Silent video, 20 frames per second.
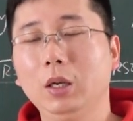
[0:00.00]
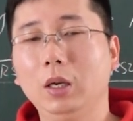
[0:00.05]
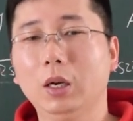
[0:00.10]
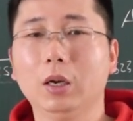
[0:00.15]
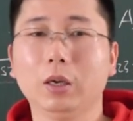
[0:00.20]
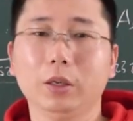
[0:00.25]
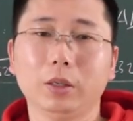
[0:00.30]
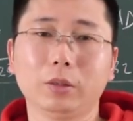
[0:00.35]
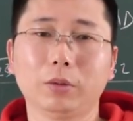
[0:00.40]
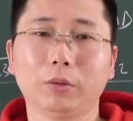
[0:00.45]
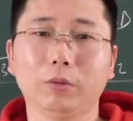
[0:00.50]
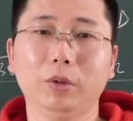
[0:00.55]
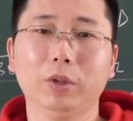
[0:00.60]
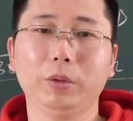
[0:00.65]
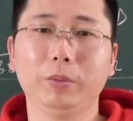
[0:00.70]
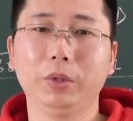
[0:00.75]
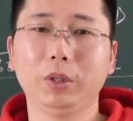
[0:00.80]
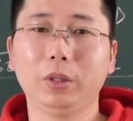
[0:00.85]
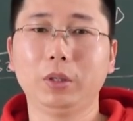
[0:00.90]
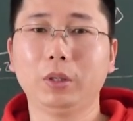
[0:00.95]
Uh, it
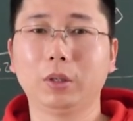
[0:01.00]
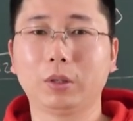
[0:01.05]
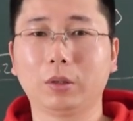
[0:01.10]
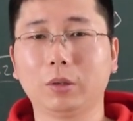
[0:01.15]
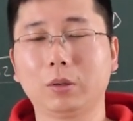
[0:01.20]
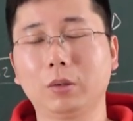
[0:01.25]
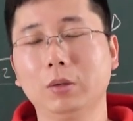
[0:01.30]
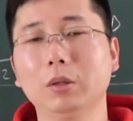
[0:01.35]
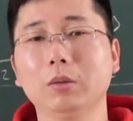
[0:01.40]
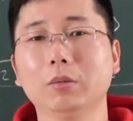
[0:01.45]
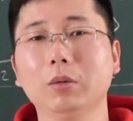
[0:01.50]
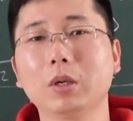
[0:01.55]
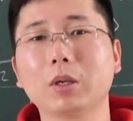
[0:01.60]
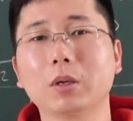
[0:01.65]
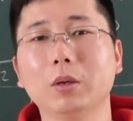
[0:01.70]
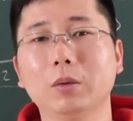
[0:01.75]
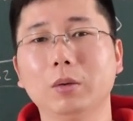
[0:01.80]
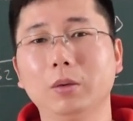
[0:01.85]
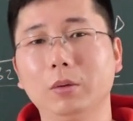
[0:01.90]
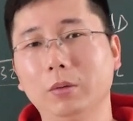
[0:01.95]
will be good
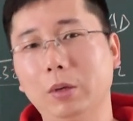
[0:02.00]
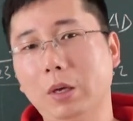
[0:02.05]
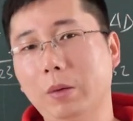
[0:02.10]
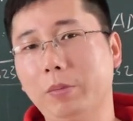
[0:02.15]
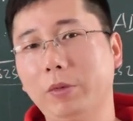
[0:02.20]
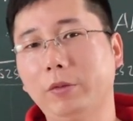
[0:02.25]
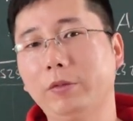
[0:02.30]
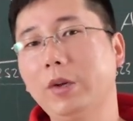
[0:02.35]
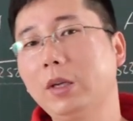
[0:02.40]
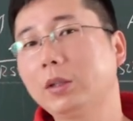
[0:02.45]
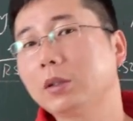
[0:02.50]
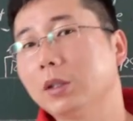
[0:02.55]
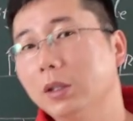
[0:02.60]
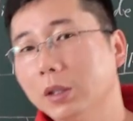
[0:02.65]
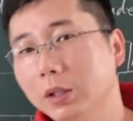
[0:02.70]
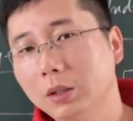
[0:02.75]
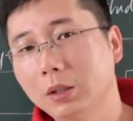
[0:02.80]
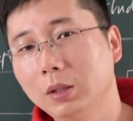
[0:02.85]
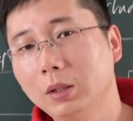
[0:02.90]
work uh, perfectly.